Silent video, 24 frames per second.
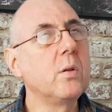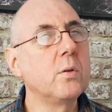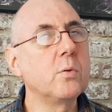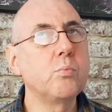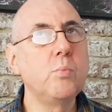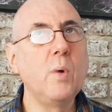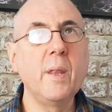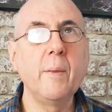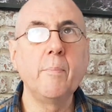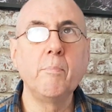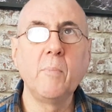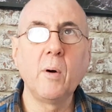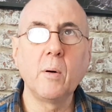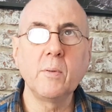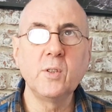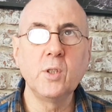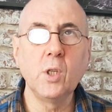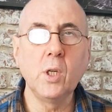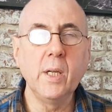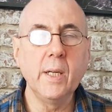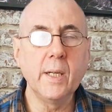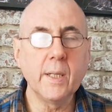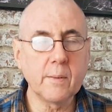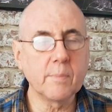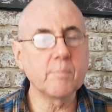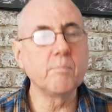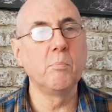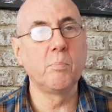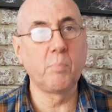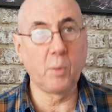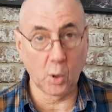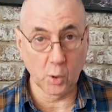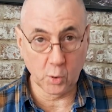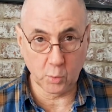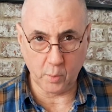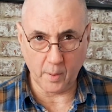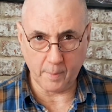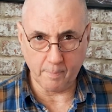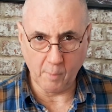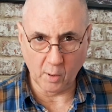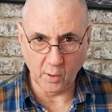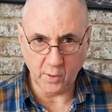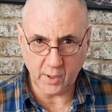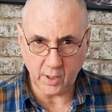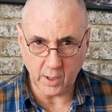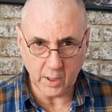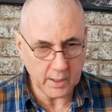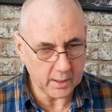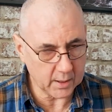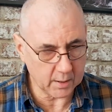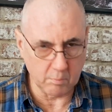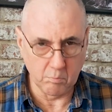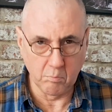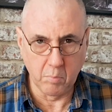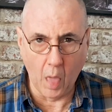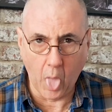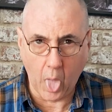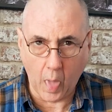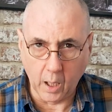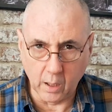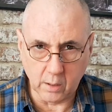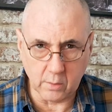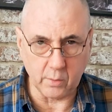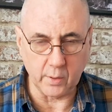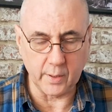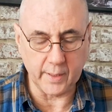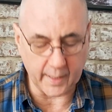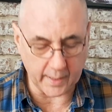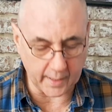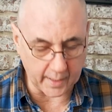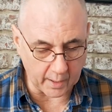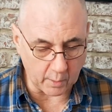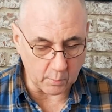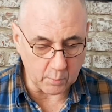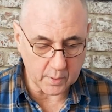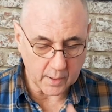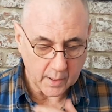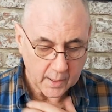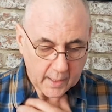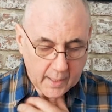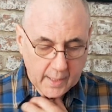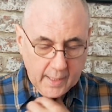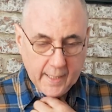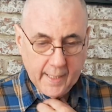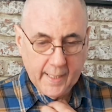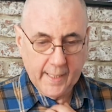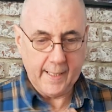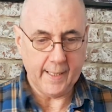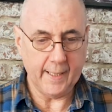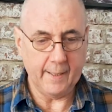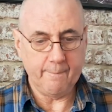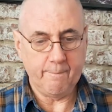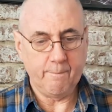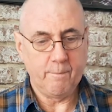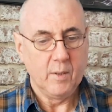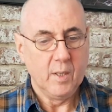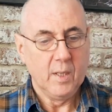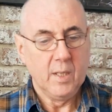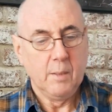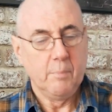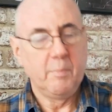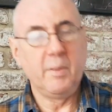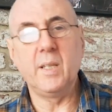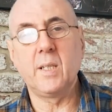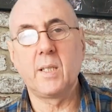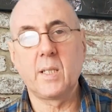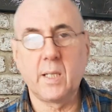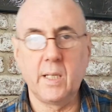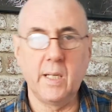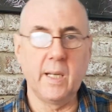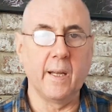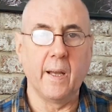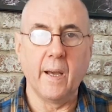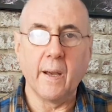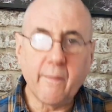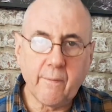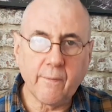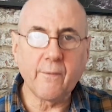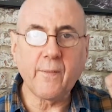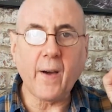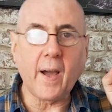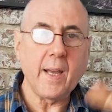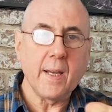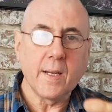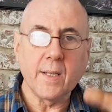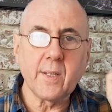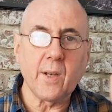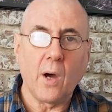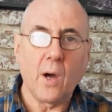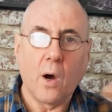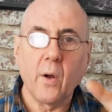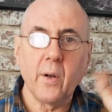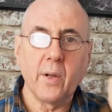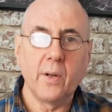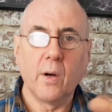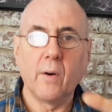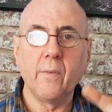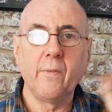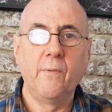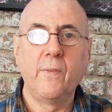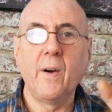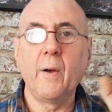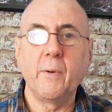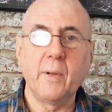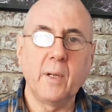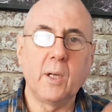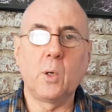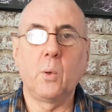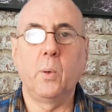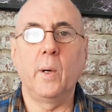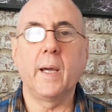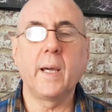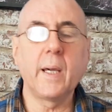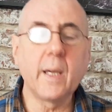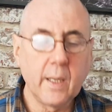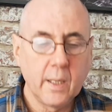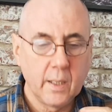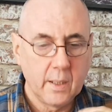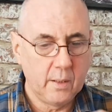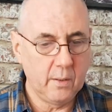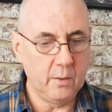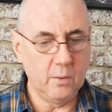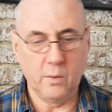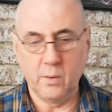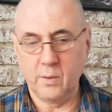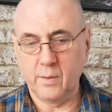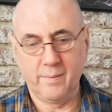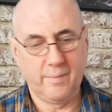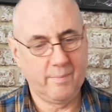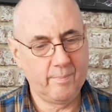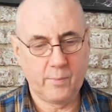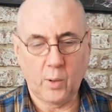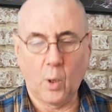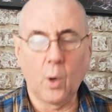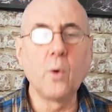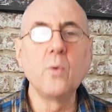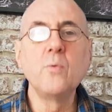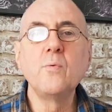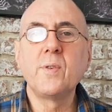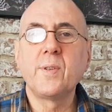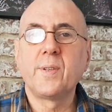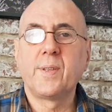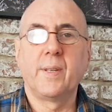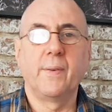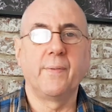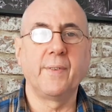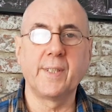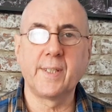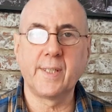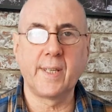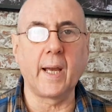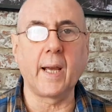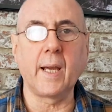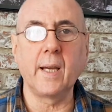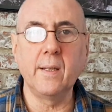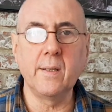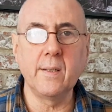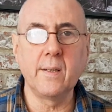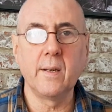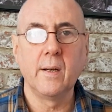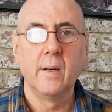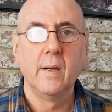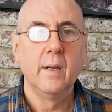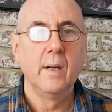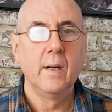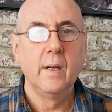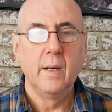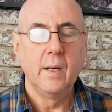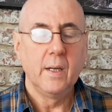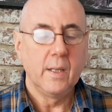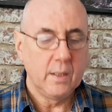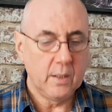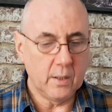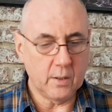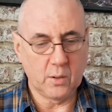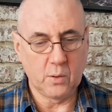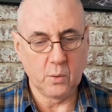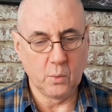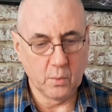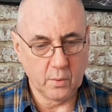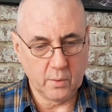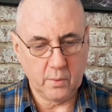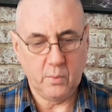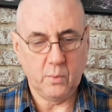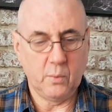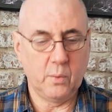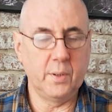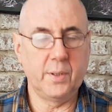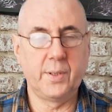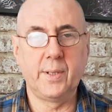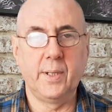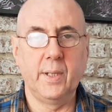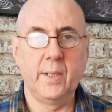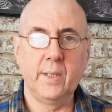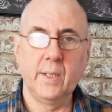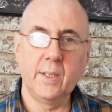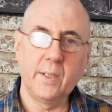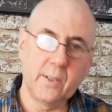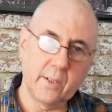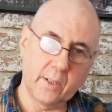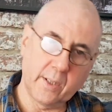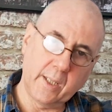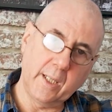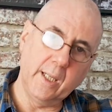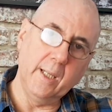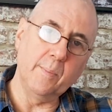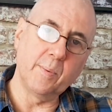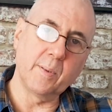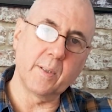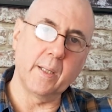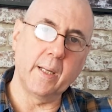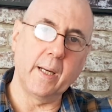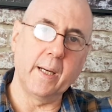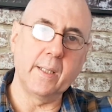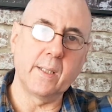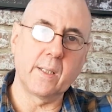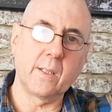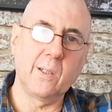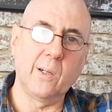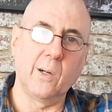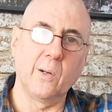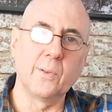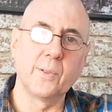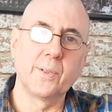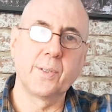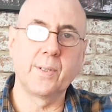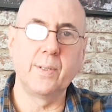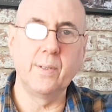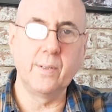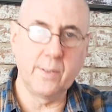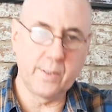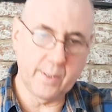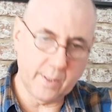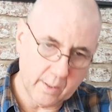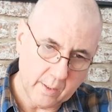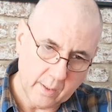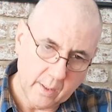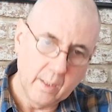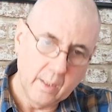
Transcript: with modulation. Blah, I couldn't get that out. Basically, it fires on and off very quick. You know, hundredths of a second. You don't notice it, and it just keeps a nice constant